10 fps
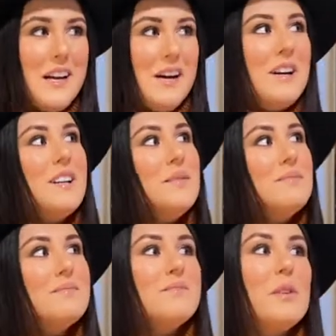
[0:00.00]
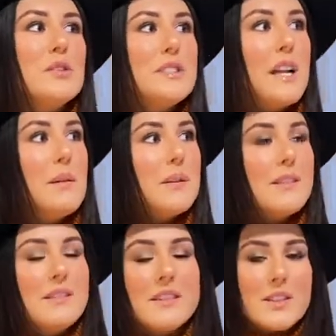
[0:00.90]
Um, most of the time I
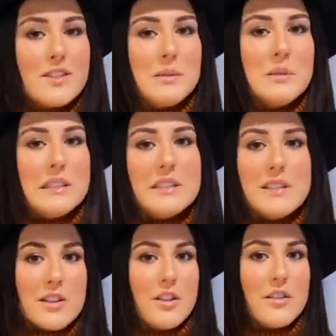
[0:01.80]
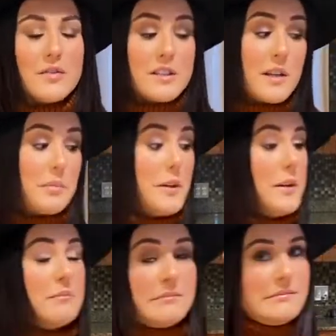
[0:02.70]
literally will eat cereal for
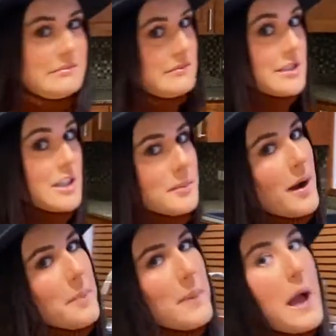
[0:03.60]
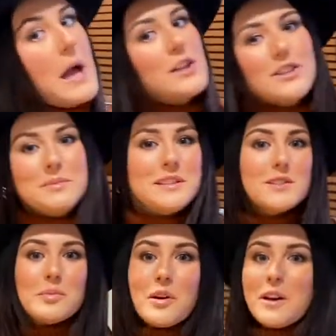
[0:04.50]
supper. Sorry, mom, she'd be
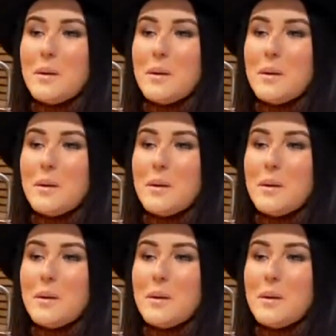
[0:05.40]
disappointed.